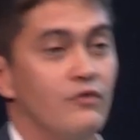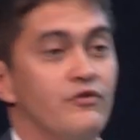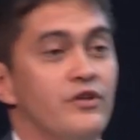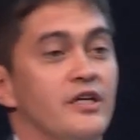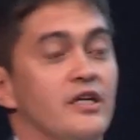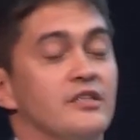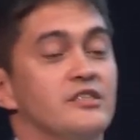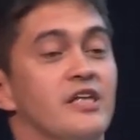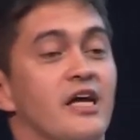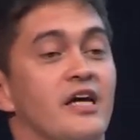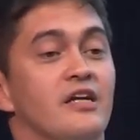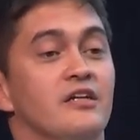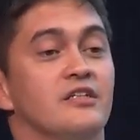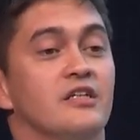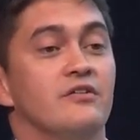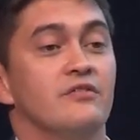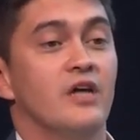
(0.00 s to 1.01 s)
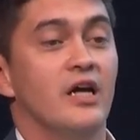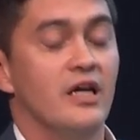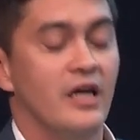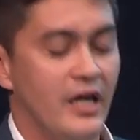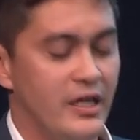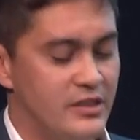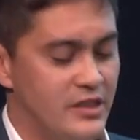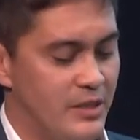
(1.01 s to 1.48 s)
the standard
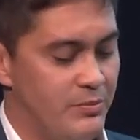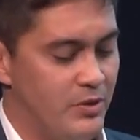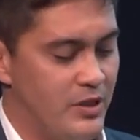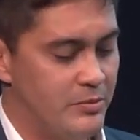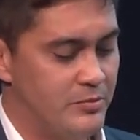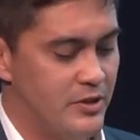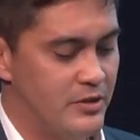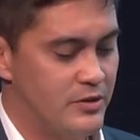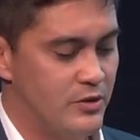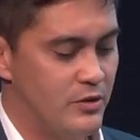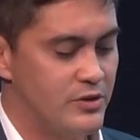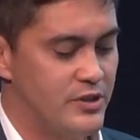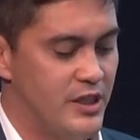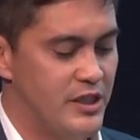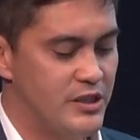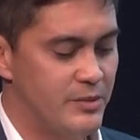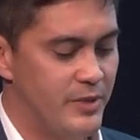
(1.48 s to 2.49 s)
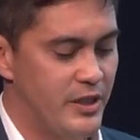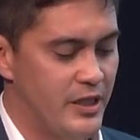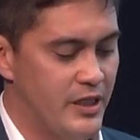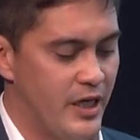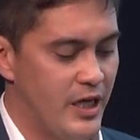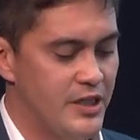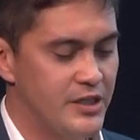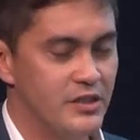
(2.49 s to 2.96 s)
anti-epileptics or seizure
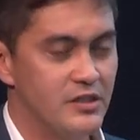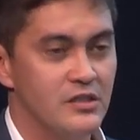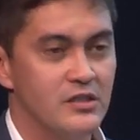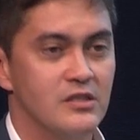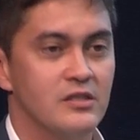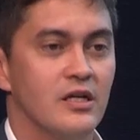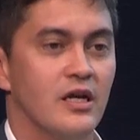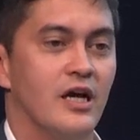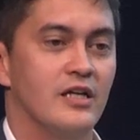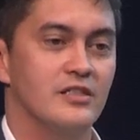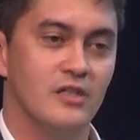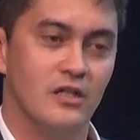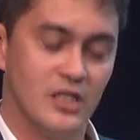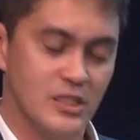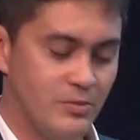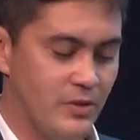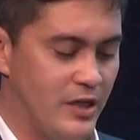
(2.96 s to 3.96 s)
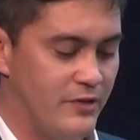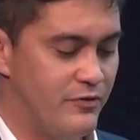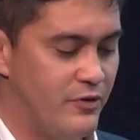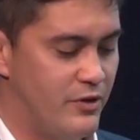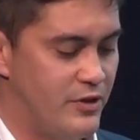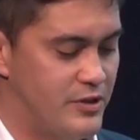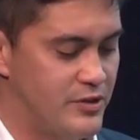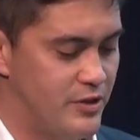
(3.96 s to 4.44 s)
medications, as I'll explain
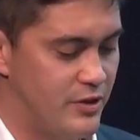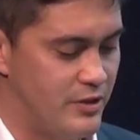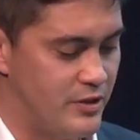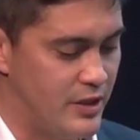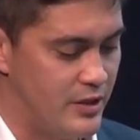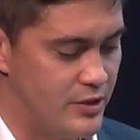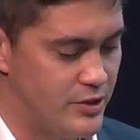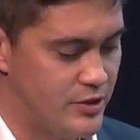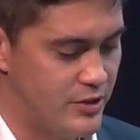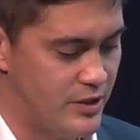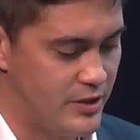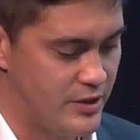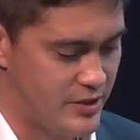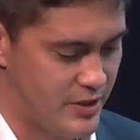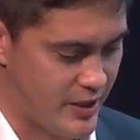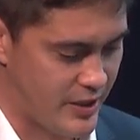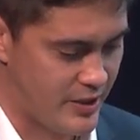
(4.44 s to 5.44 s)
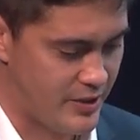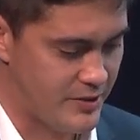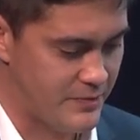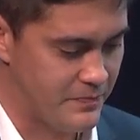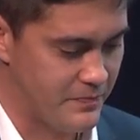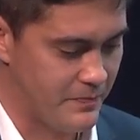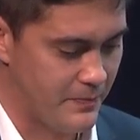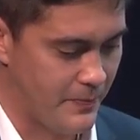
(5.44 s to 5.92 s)
further in a second.
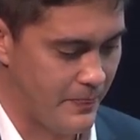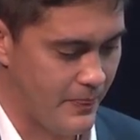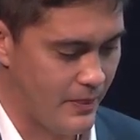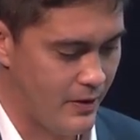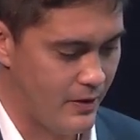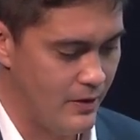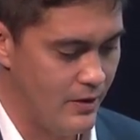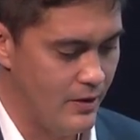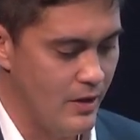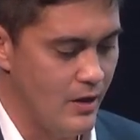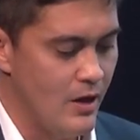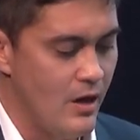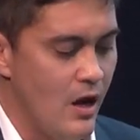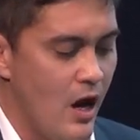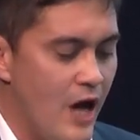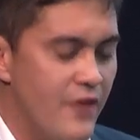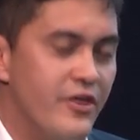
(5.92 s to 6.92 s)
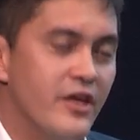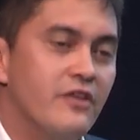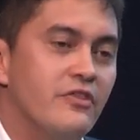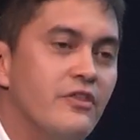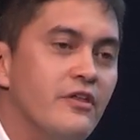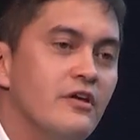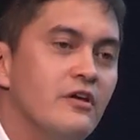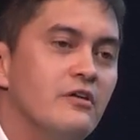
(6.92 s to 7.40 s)
I
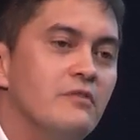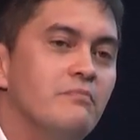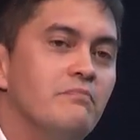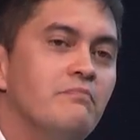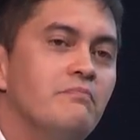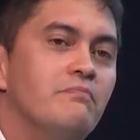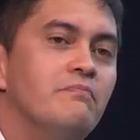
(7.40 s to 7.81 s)
think the